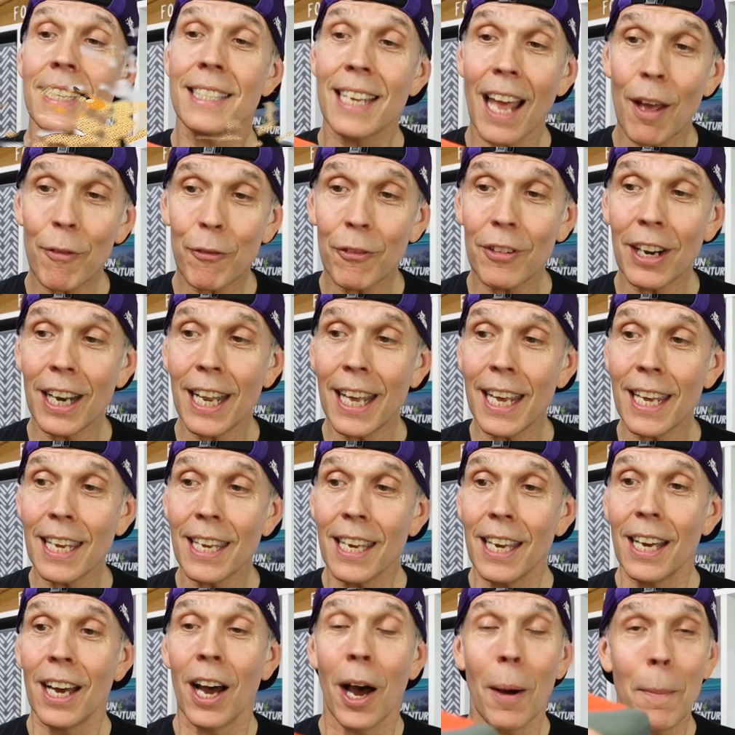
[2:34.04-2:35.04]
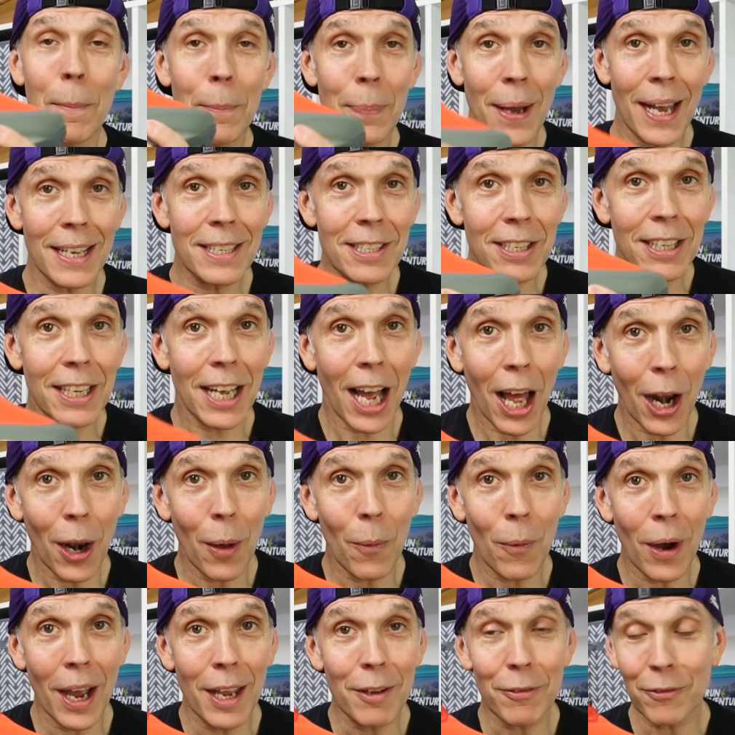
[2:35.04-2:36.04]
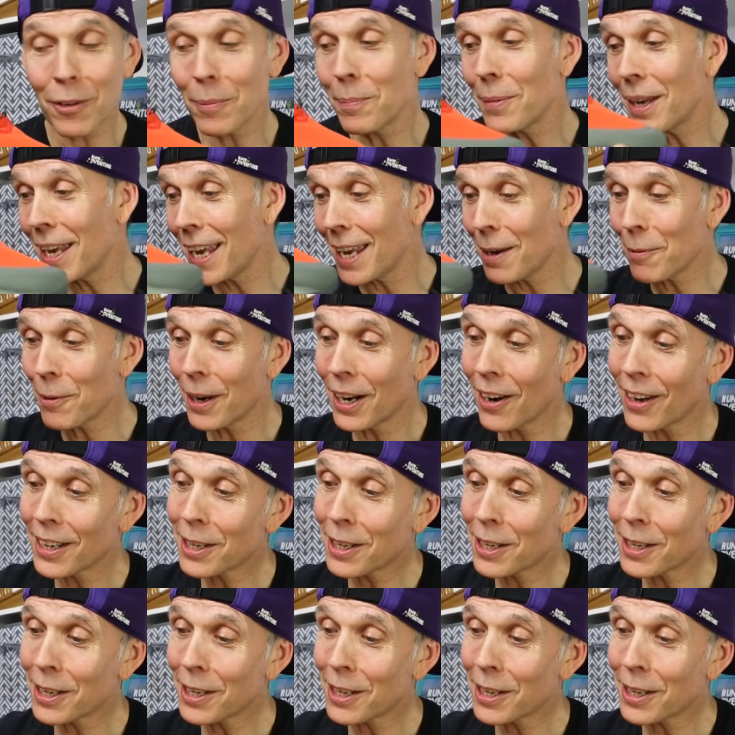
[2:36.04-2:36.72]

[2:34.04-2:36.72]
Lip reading: Definitely a better colorway for me when